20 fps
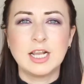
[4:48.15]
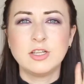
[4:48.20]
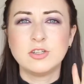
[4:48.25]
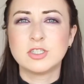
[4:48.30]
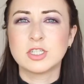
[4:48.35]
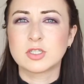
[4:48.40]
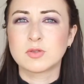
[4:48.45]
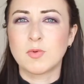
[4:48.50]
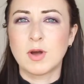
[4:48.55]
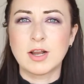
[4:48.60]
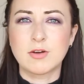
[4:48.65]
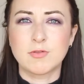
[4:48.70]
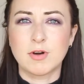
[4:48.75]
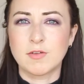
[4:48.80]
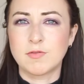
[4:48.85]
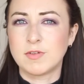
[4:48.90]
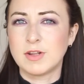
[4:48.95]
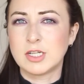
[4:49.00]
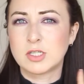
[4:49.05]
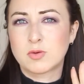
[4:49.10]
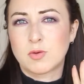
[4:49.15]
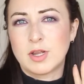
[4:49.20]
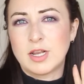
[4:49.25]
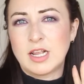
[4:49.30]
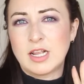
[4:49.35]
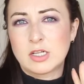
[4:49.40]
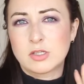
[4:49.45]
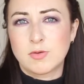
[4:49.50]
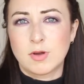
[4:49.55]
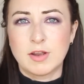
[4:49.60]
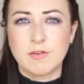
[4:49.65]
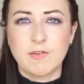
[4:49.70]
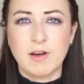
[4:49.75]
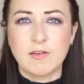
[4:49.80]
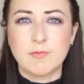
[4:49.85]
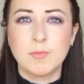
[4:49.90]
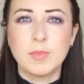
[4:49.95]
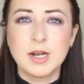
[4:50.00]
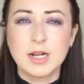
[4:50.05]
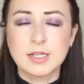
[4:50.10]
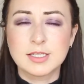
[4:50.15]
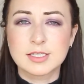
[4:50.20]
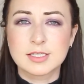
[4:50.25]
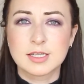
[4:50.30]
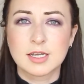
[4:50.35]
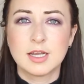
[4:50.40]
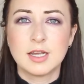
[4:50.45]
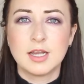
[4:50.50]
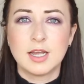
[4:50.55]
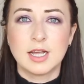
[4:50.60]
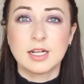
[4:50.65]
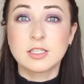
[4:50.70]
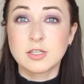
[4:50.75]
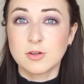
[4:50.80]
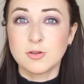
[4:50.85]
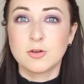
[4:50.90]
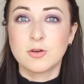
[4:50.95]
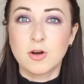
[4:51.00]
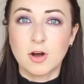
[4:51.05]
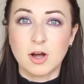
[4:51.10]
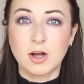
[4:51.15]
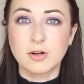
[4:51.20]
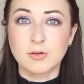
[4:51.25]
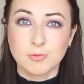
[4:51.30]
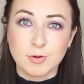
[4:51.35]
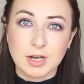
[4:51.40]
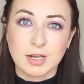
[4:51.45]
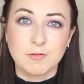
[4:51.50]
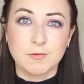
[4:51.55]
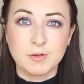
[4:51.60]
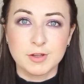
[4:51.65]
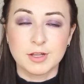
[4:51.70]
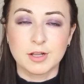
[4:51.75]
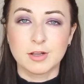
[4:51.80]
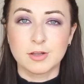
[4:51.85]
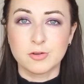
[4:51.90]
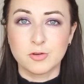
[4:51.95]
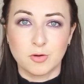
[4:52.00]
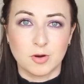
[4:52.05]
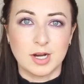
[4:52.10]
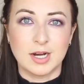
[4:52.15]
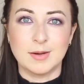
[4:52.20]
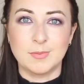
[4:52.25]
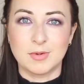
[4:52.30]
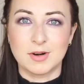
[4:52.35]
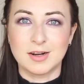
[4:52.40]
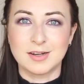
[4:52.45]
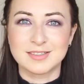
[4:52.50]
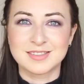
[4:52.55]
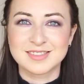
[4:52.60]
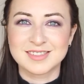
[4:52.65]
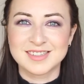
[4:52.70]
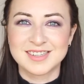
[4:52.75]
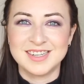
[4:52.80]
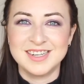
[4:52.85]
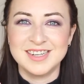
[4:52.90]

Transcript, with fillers: and you just wait roughly 20-25 minutes until you can't really feel your eyebrows.